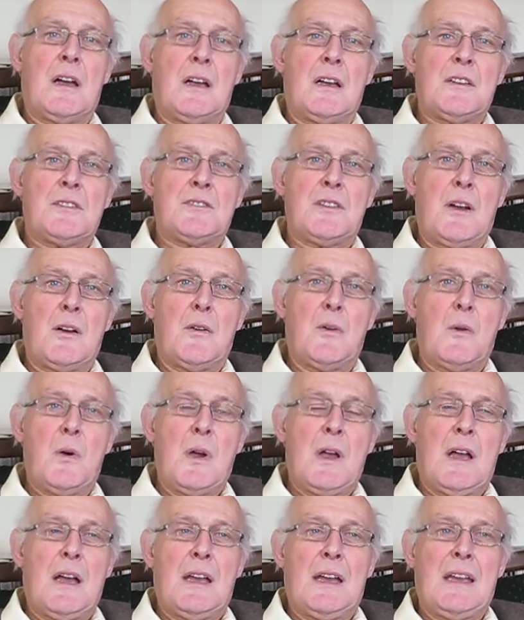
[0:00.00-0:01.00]
so
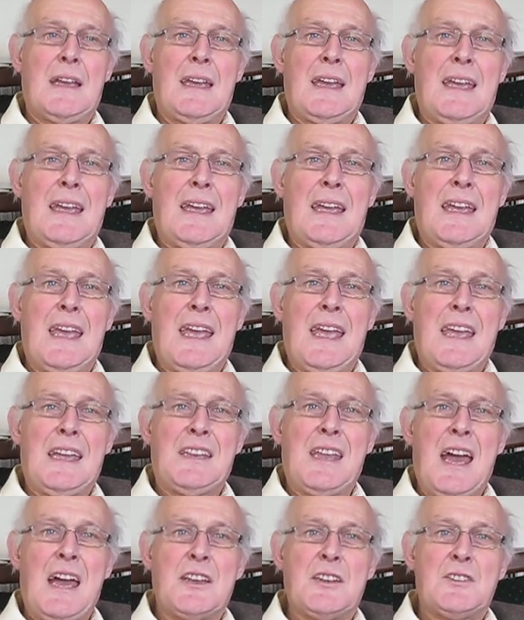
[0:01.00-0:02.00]

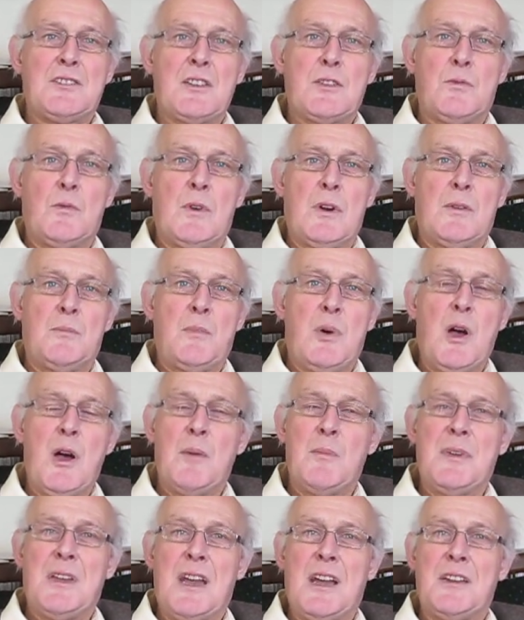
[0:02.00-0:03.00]
it had, as it were,
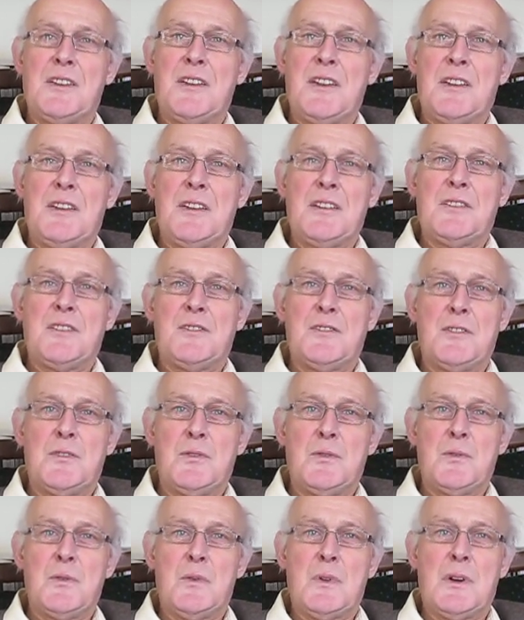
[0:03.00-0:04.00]
permeated
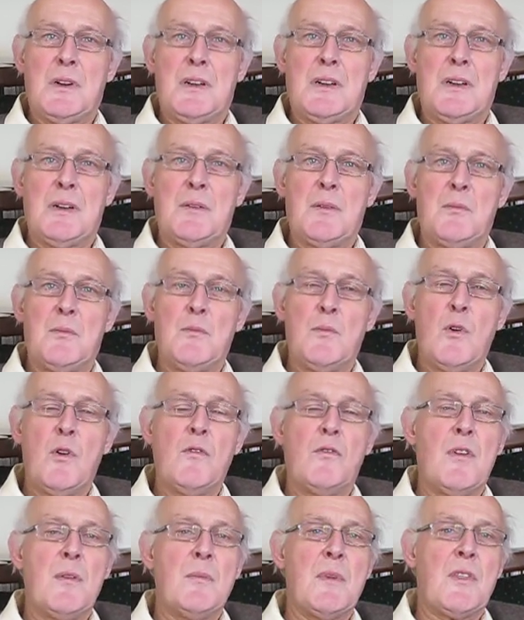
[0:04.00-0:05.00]
into
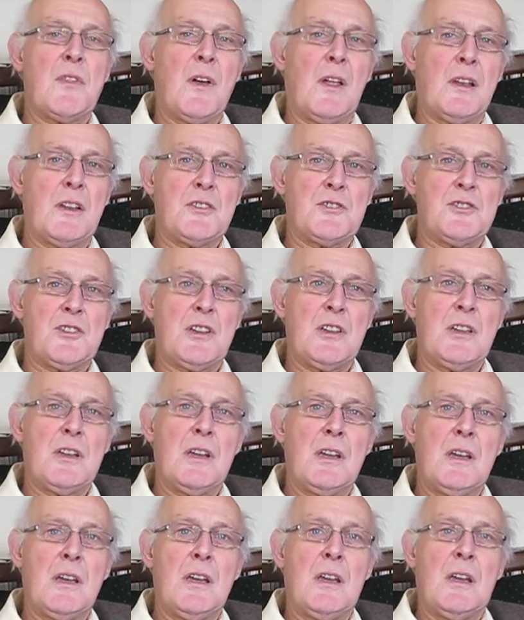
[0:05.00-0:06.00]
movie
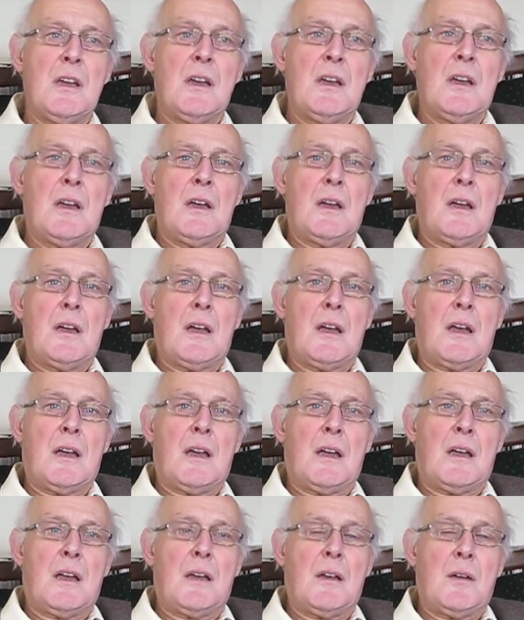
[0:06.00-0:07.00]
mythology.
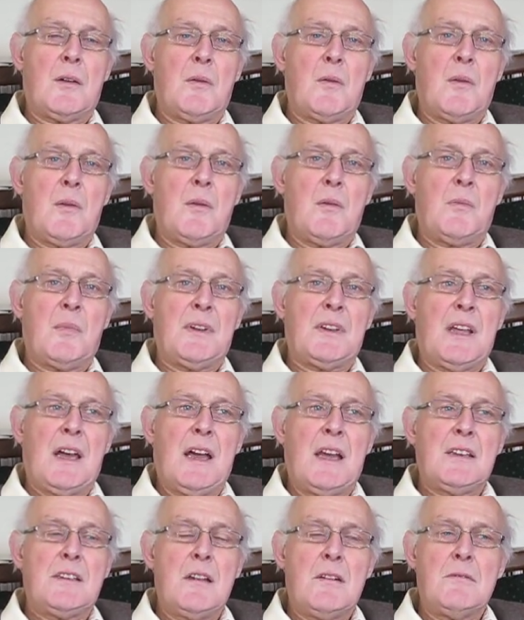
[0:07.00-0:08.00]
But
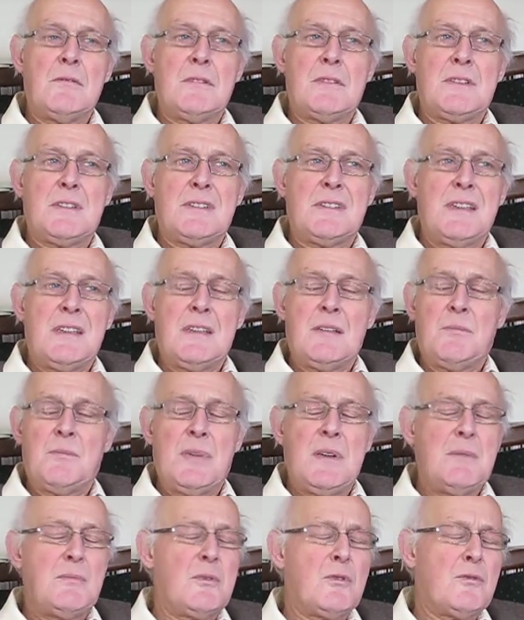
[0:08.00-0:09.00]
I don't think
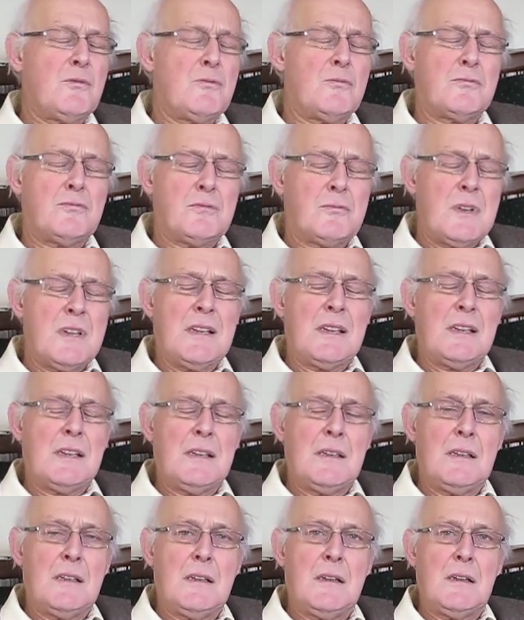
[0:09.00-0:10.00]
people
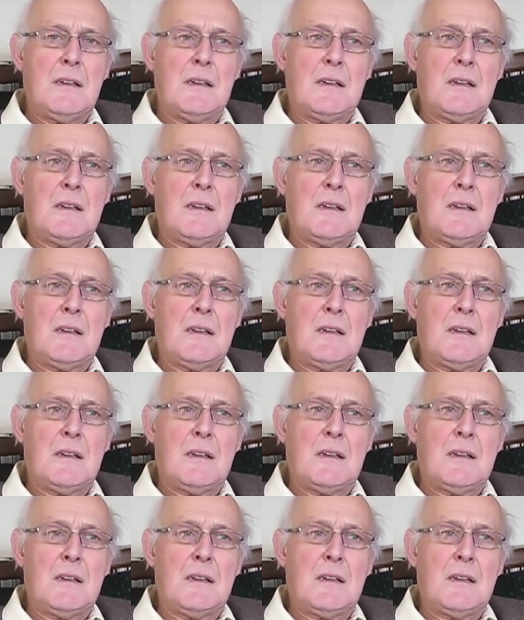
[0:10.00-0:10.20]
really